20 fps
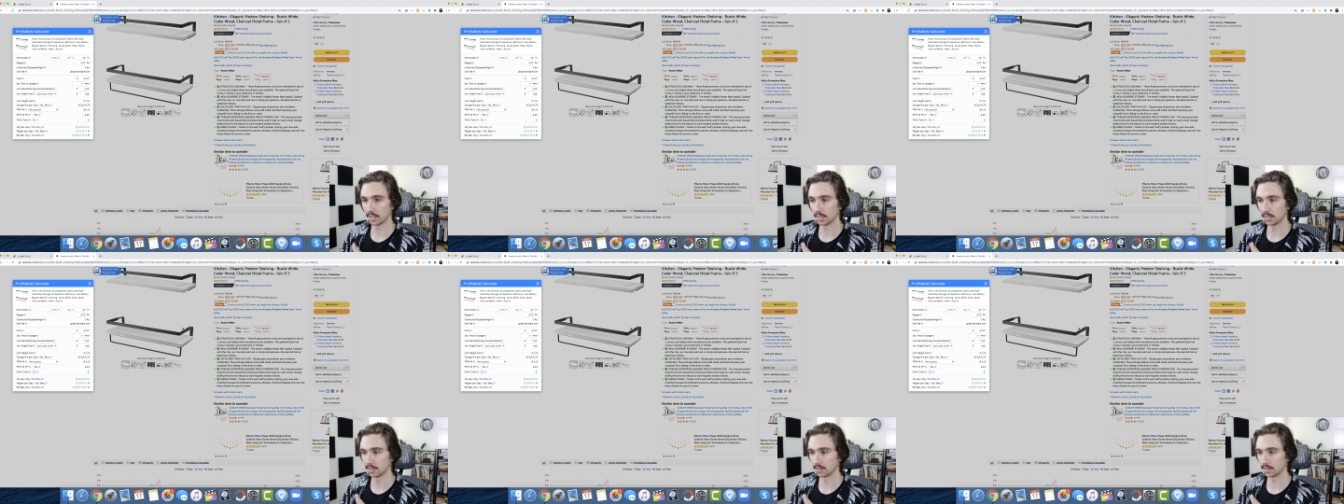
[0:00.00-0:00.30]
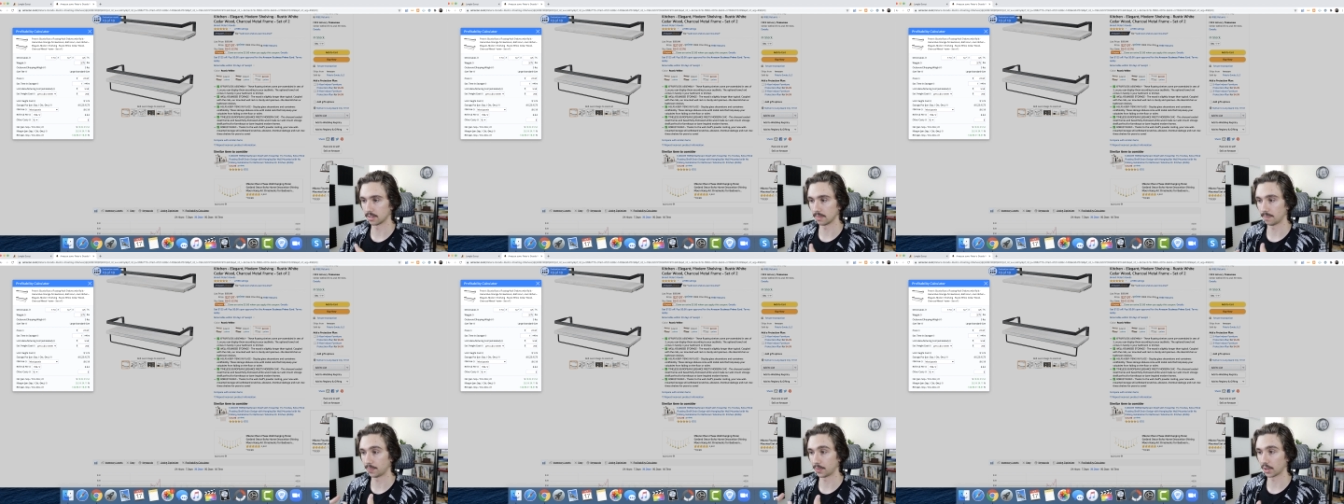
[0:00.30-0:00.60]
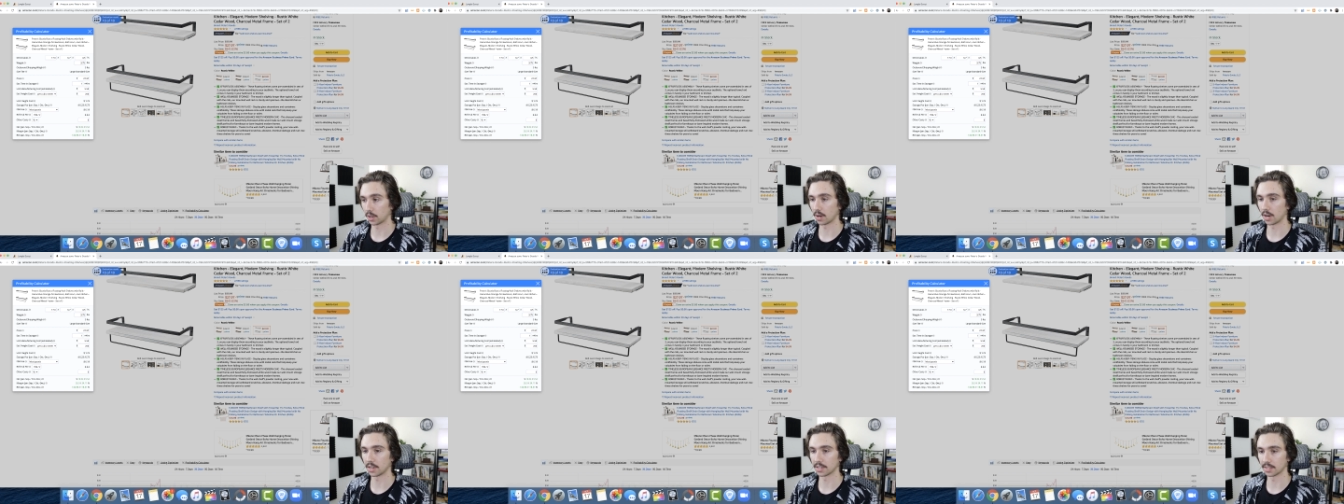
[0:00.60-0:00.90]
is
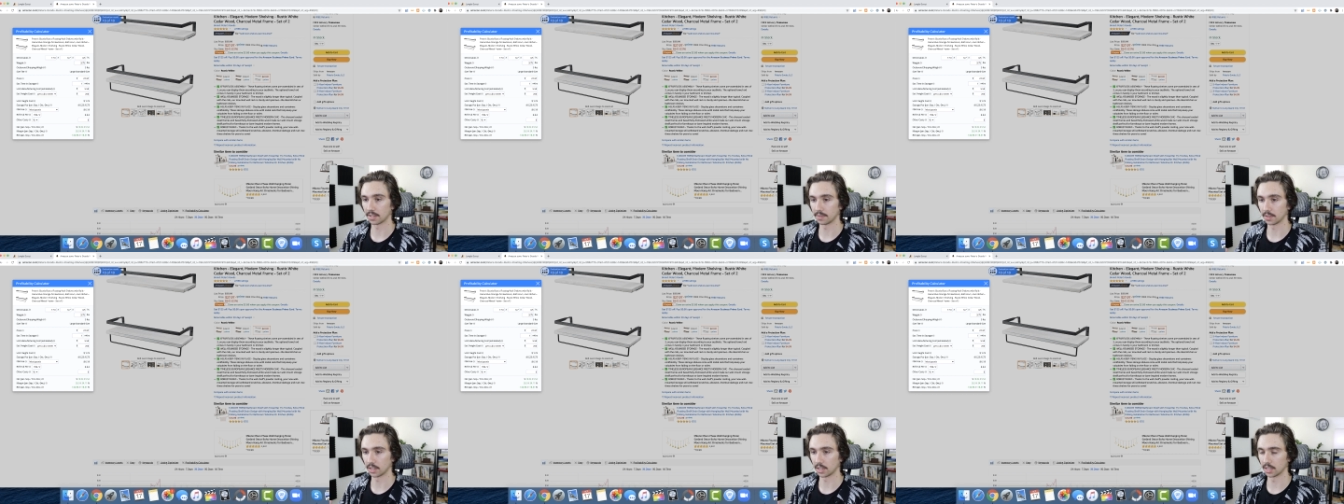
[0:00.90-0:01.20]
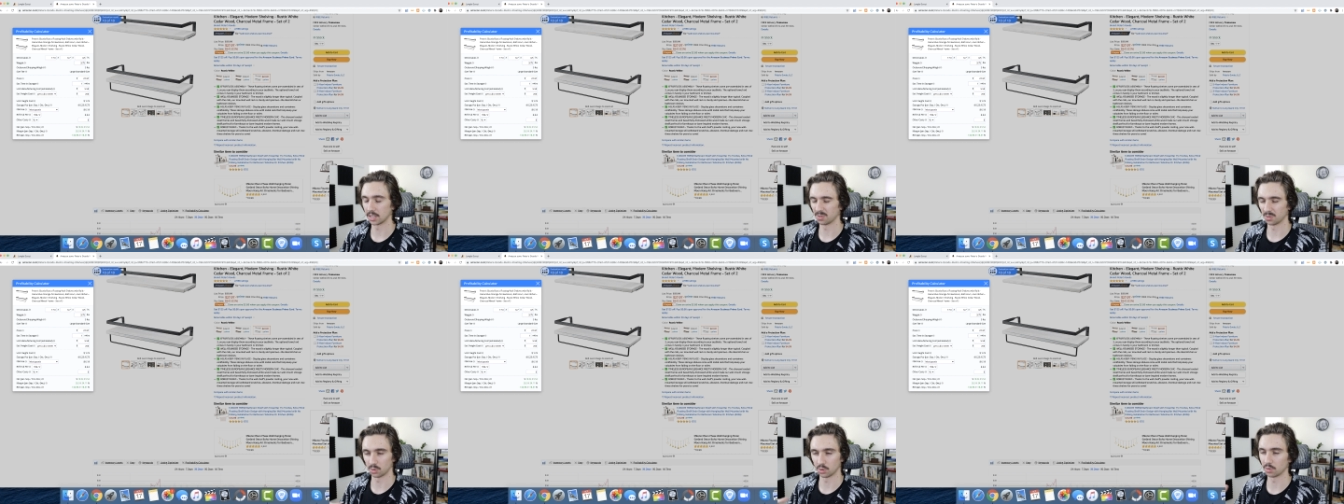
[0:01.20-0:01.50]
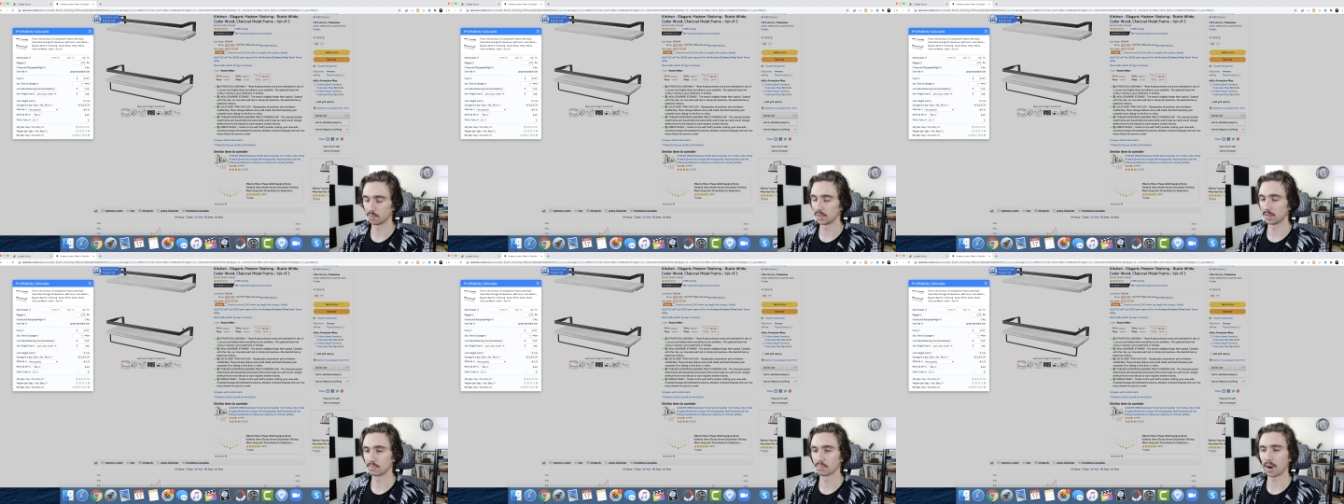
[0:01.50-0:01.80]
the cost of the goods, which
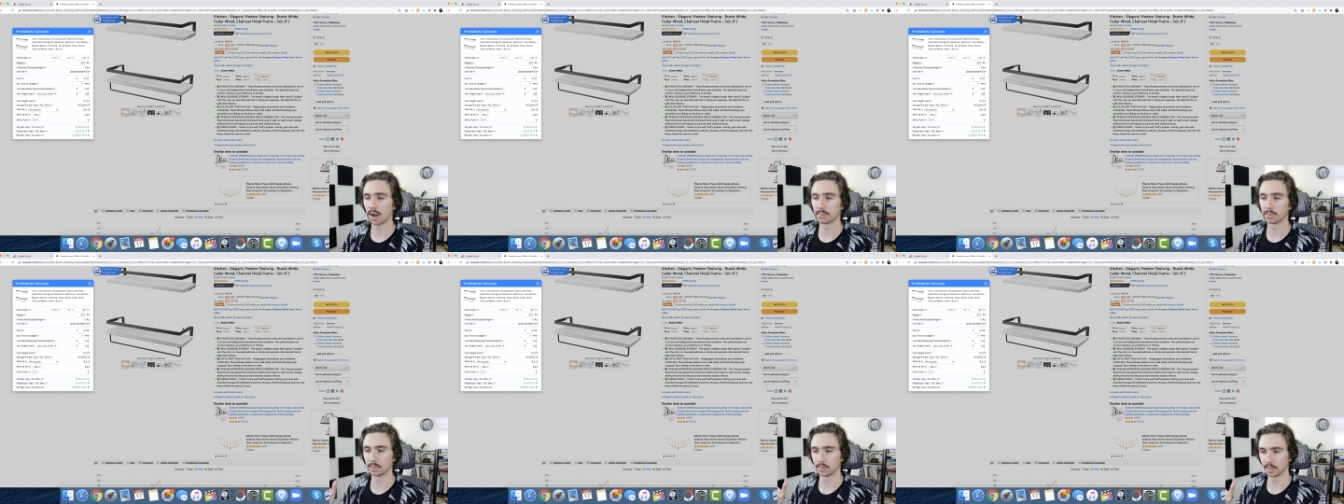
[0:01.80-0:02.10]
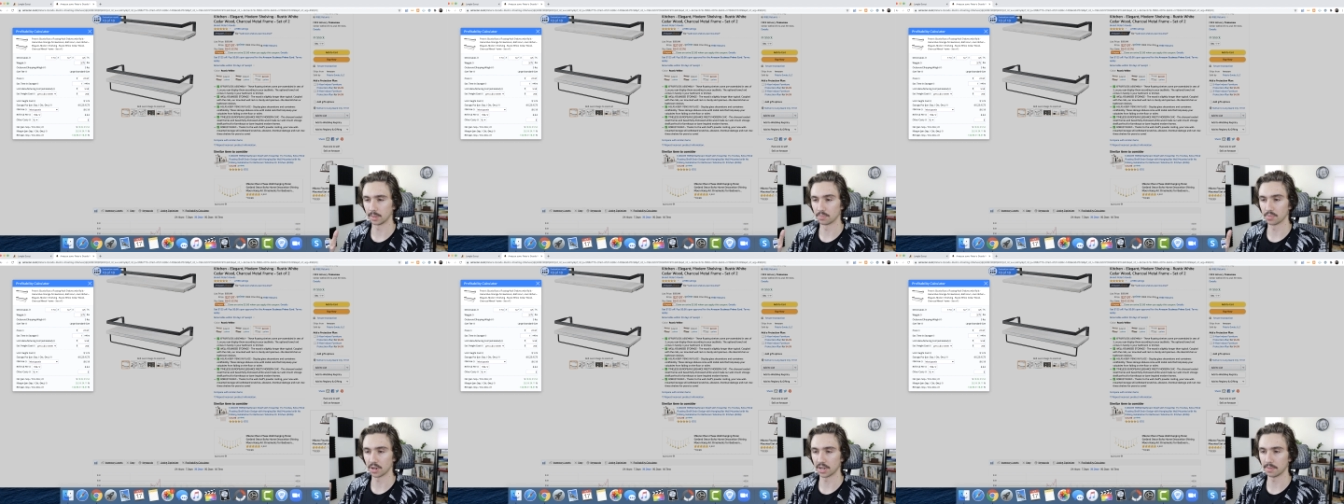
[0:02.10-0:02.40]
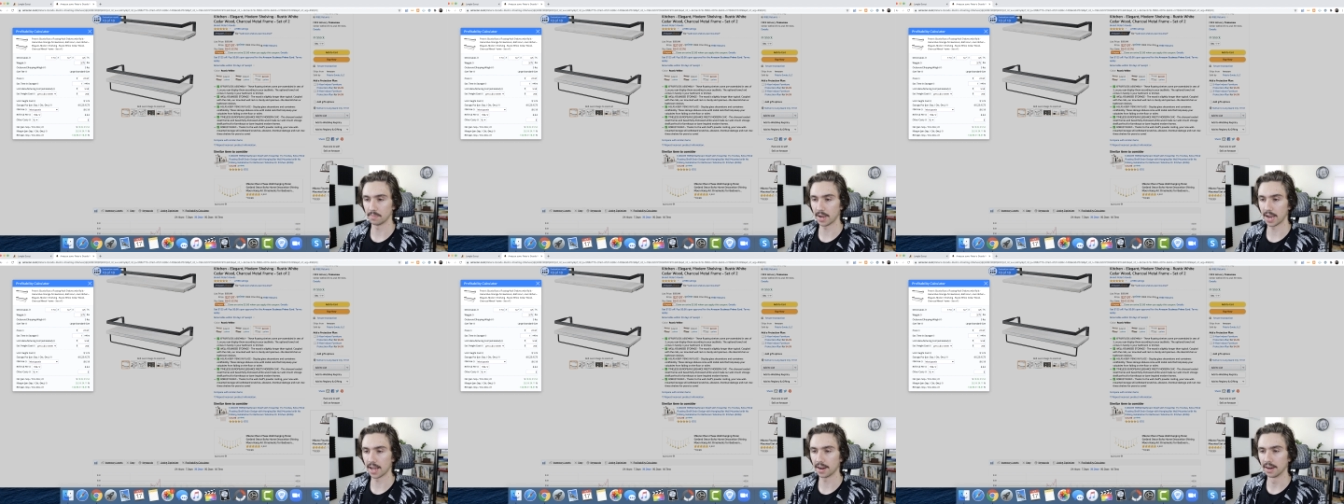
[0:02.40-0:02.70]
would be probably
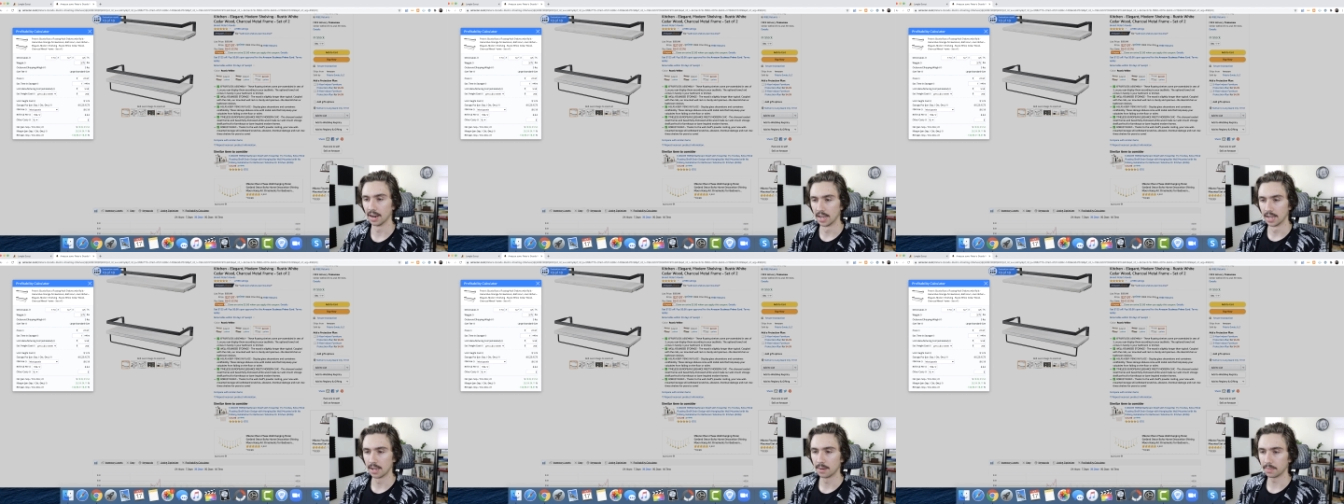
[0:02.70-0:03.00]
pretty bad.